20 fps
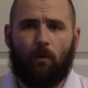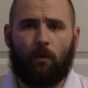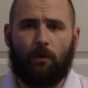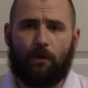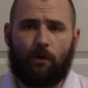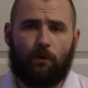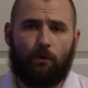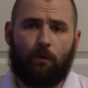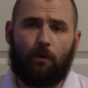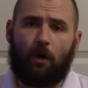or
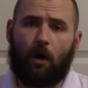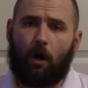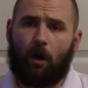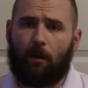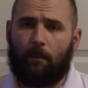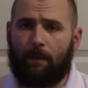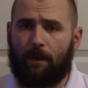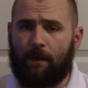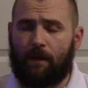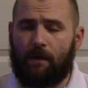the new
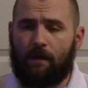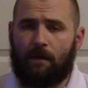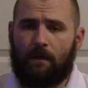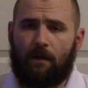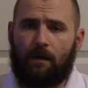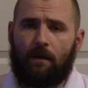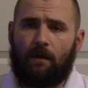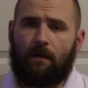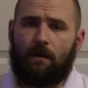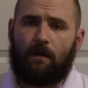Garmin.
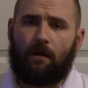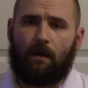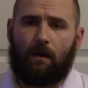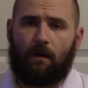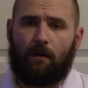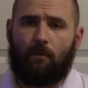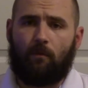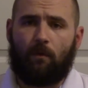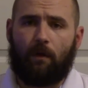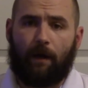
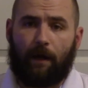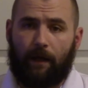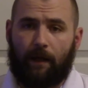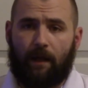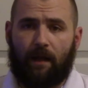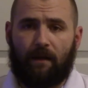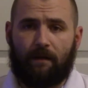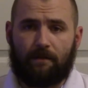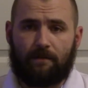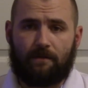What I
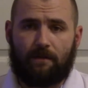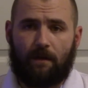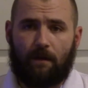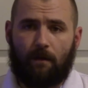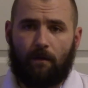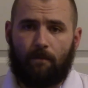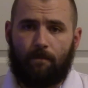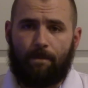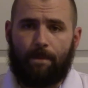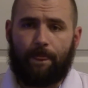can
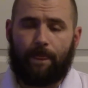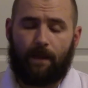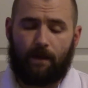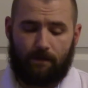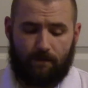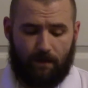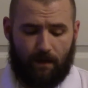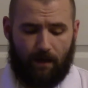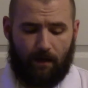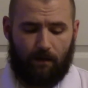say
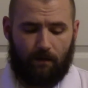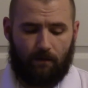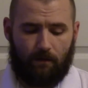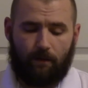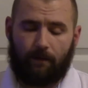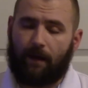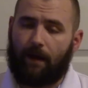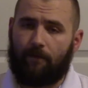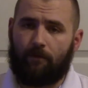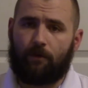is that
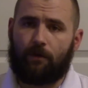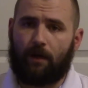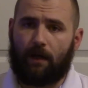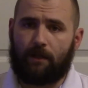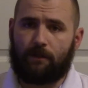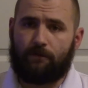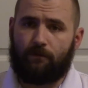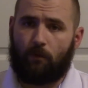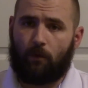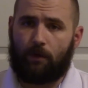the
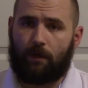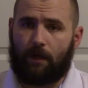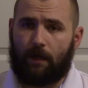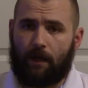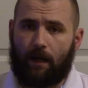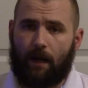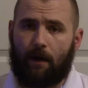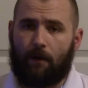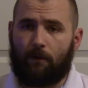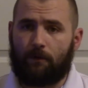advertised
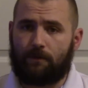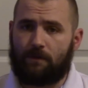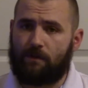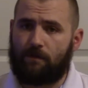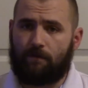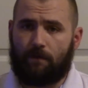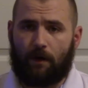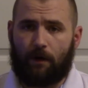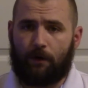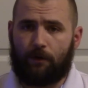48 hours
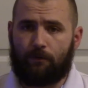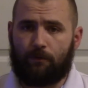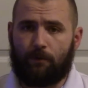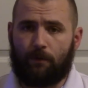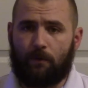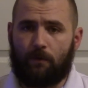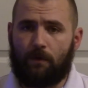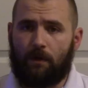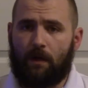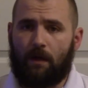is very
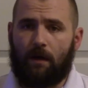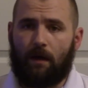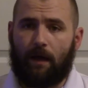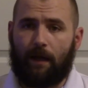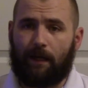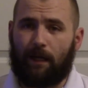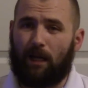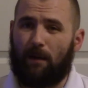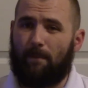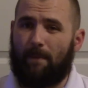true.
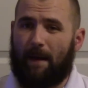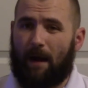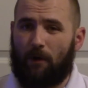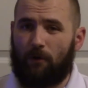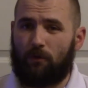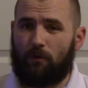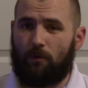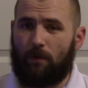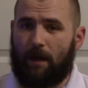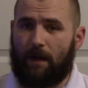I get
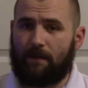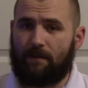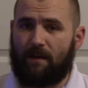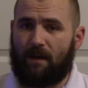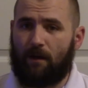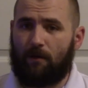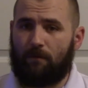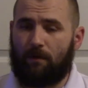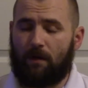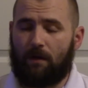about 2 days
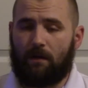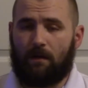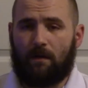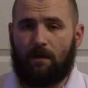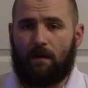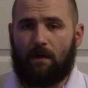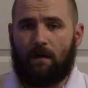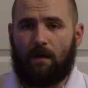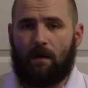out of it.